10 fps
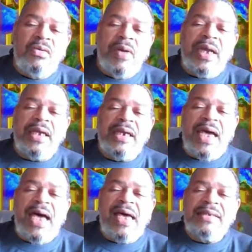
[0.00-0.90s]

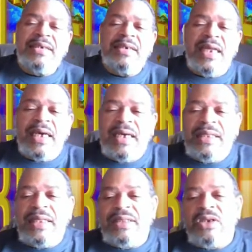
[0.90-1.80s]
Recognize today
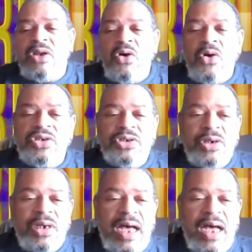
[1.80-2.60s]
that the Lord your